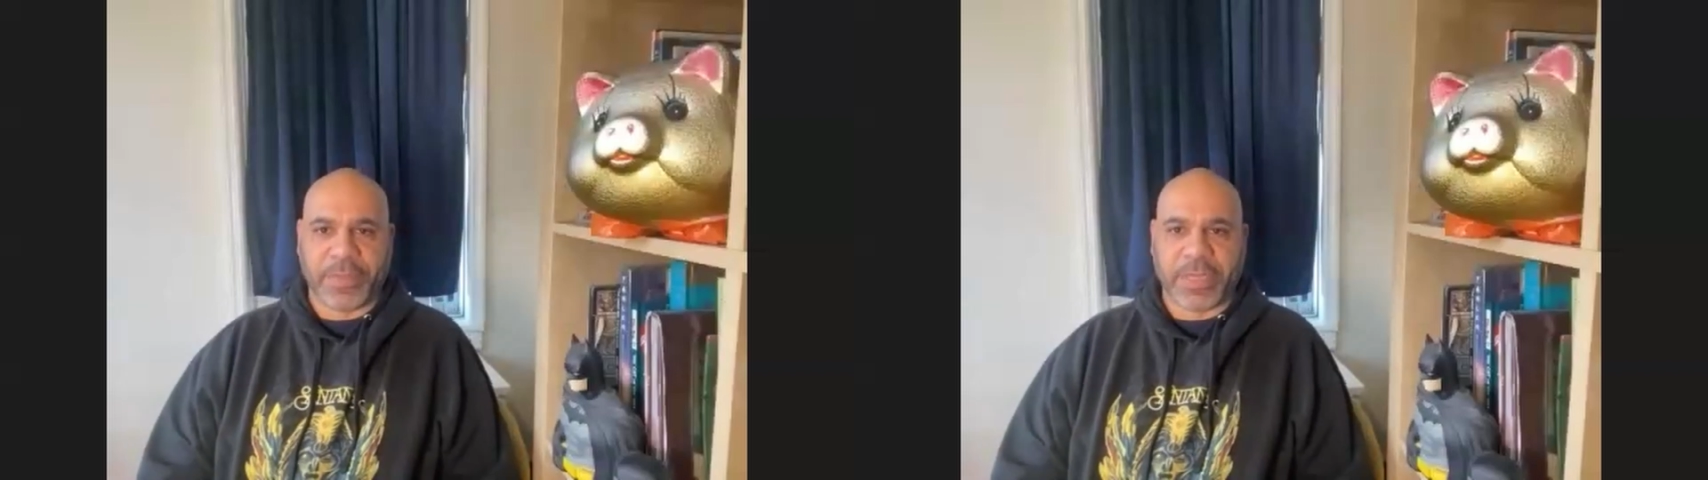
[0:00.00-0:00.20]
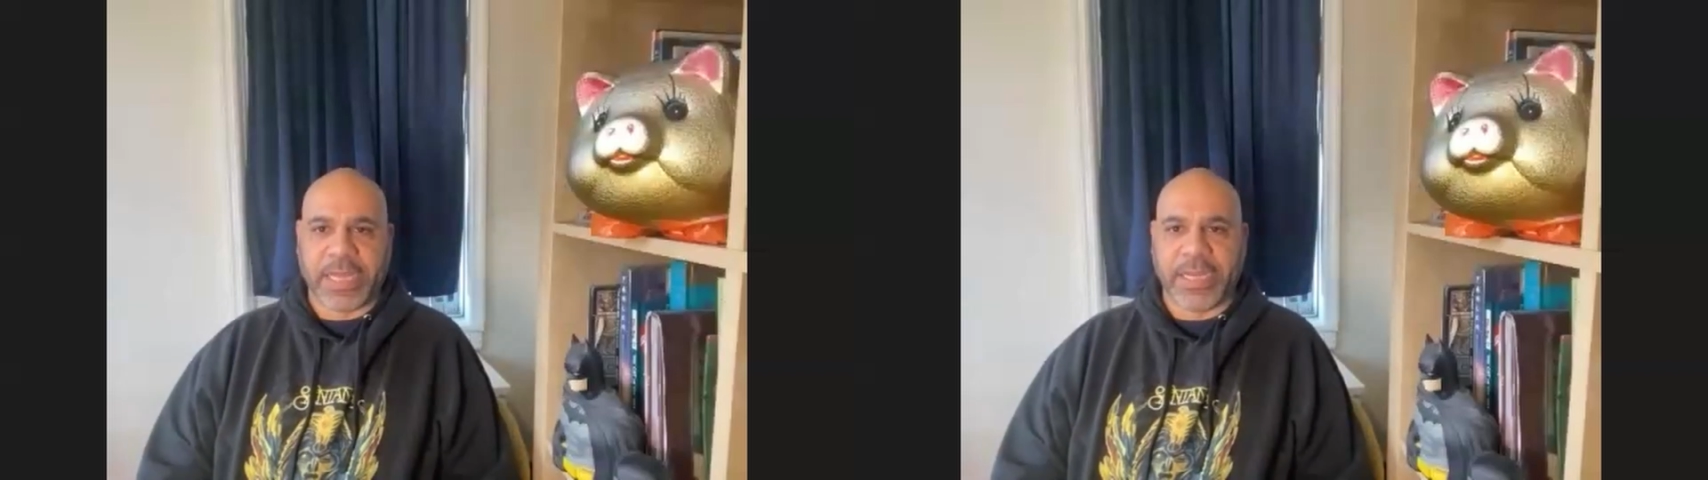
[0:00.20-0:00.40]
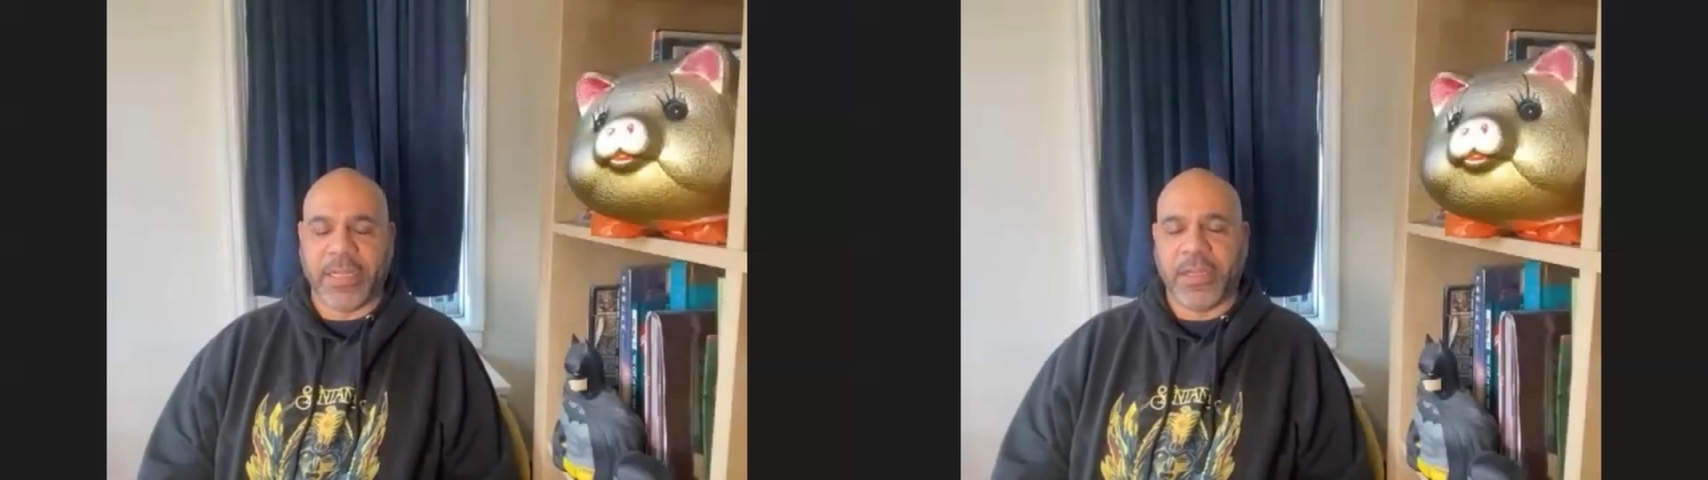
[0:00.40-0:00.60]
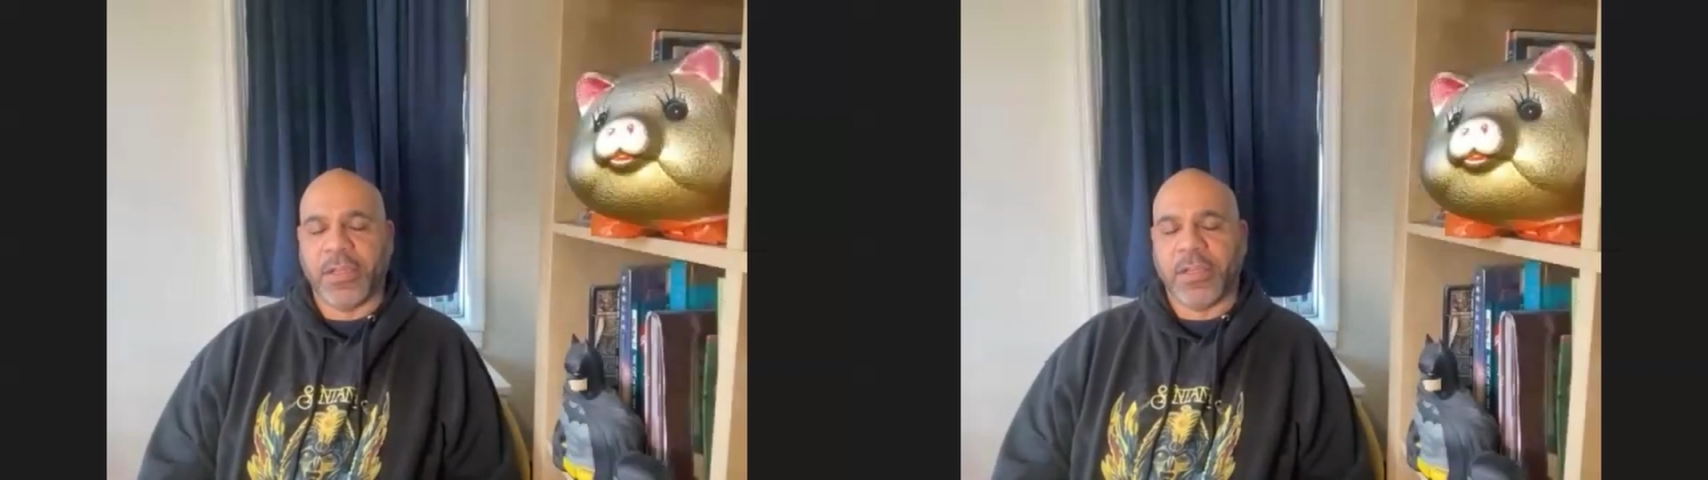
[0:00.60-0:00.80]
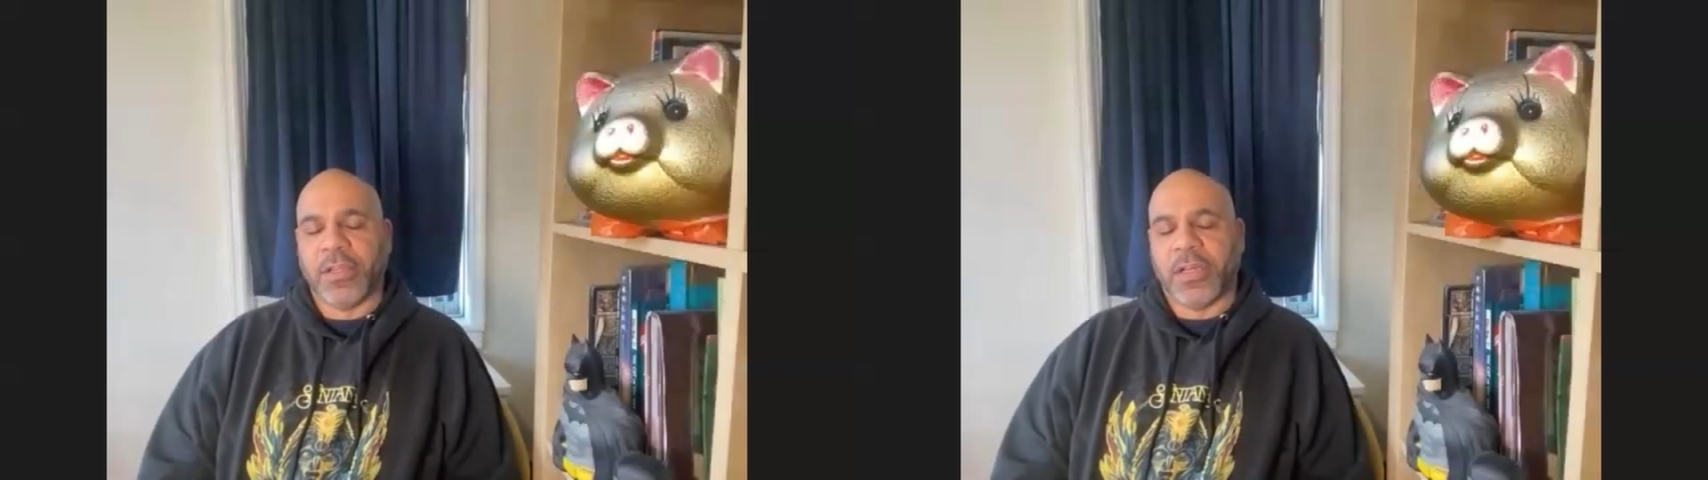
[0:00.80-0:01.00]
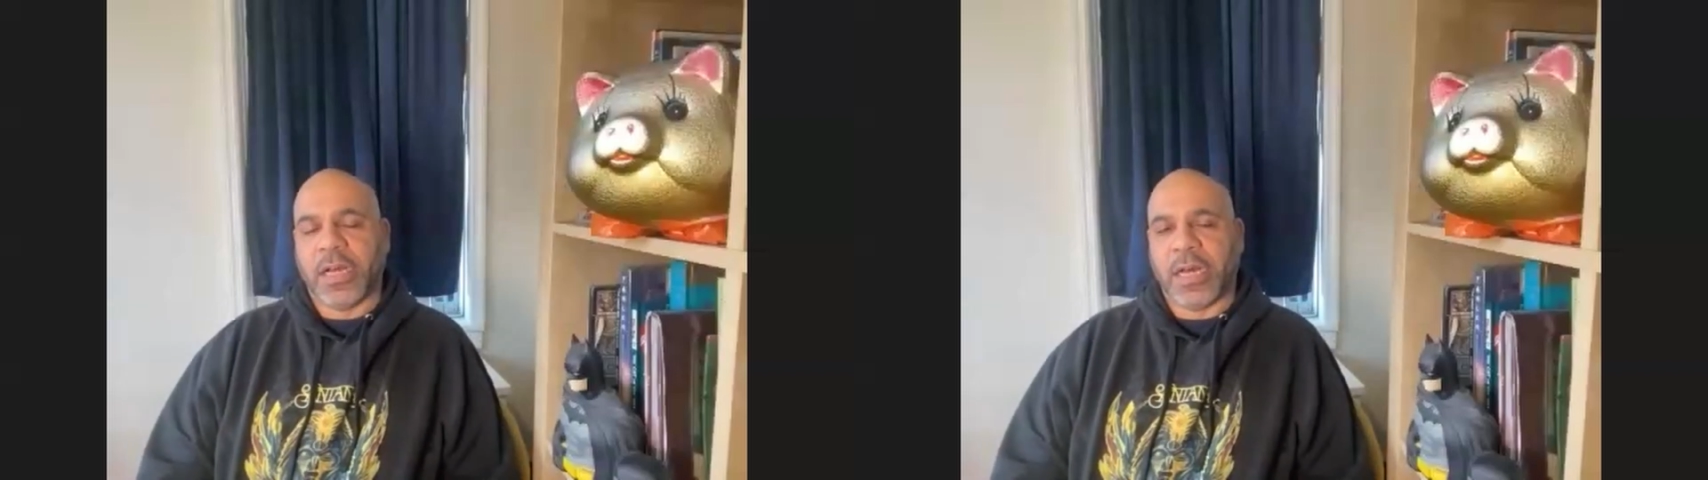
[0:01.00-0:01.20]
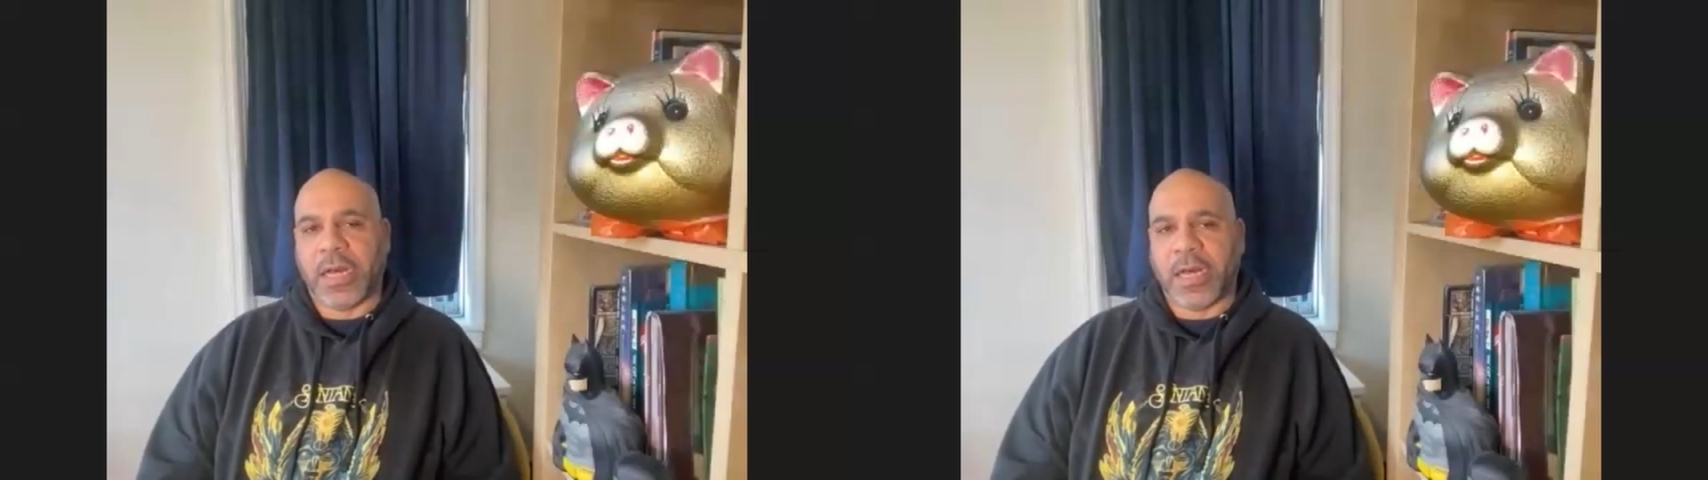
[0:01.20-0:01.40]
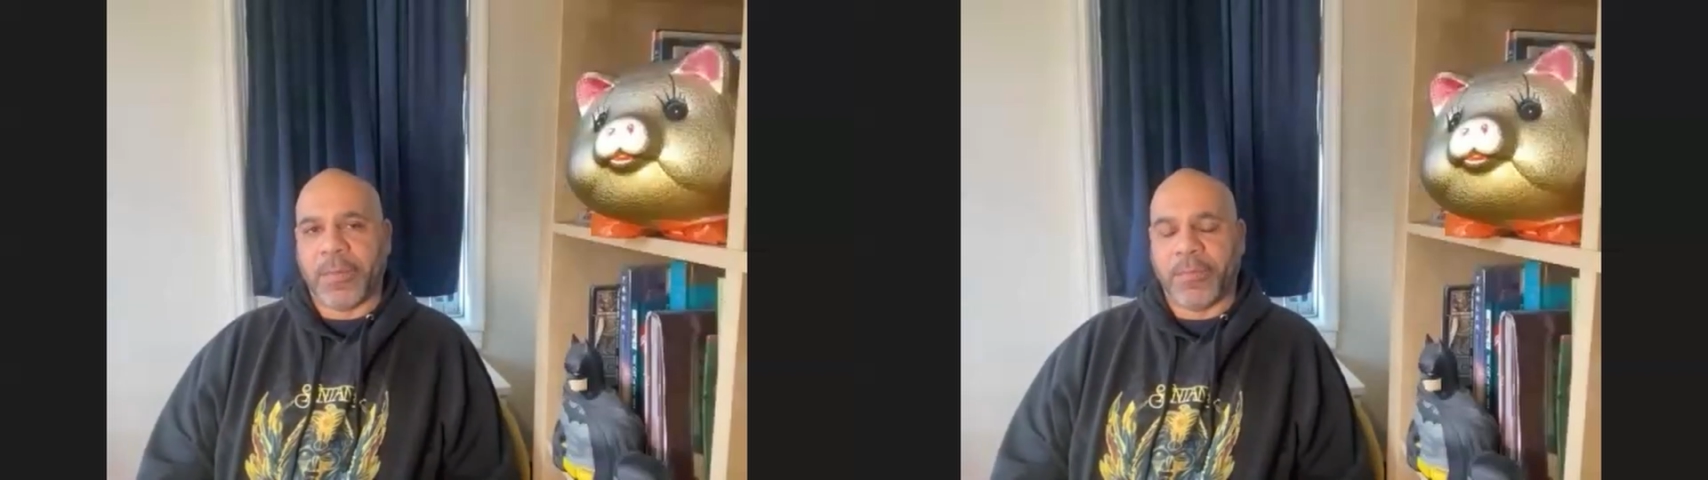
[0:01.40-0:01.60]
planet,
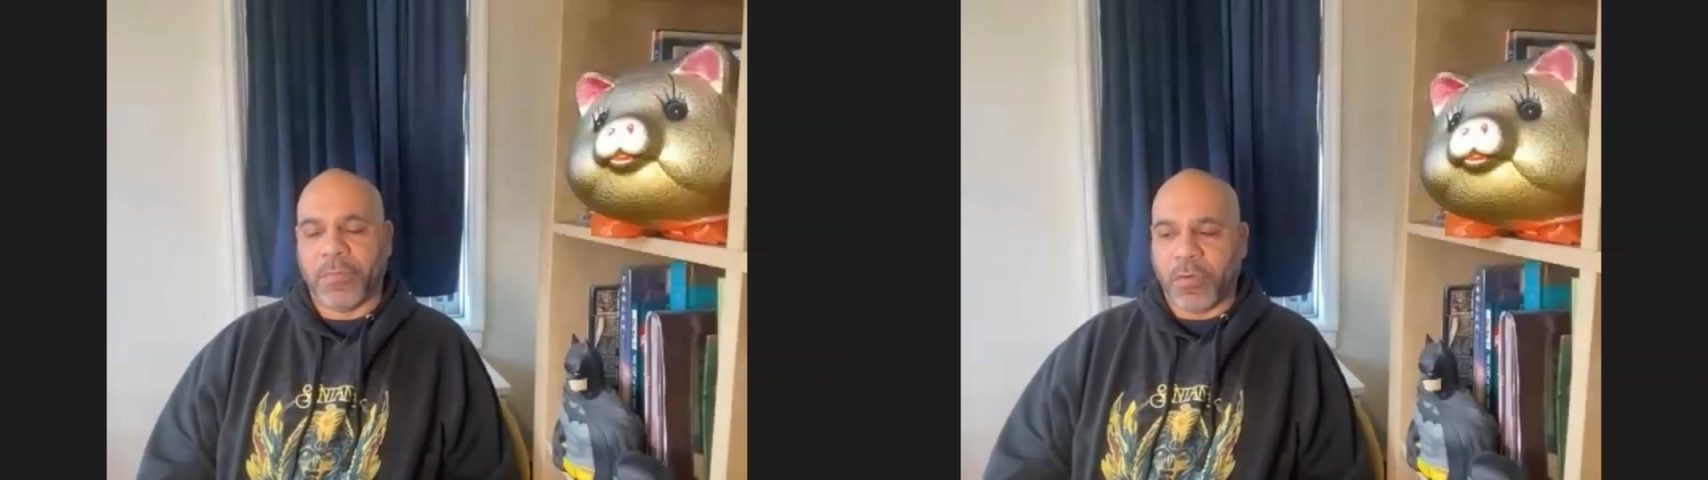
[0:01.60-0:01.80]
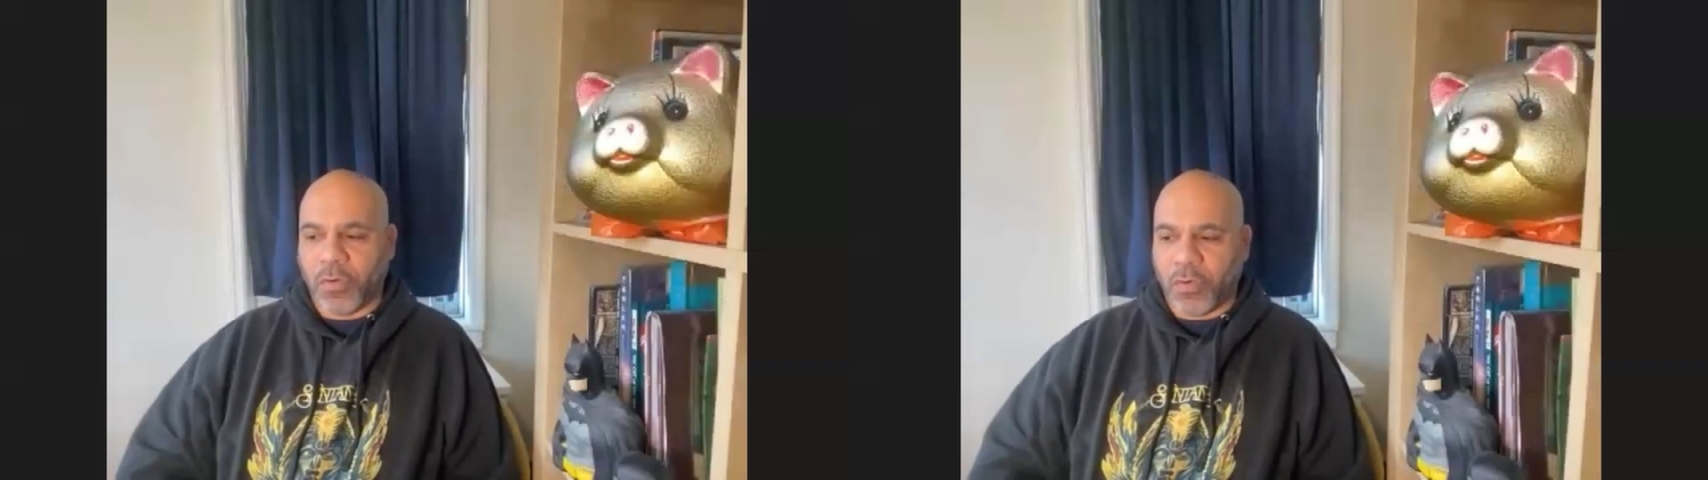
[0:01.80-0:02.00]
or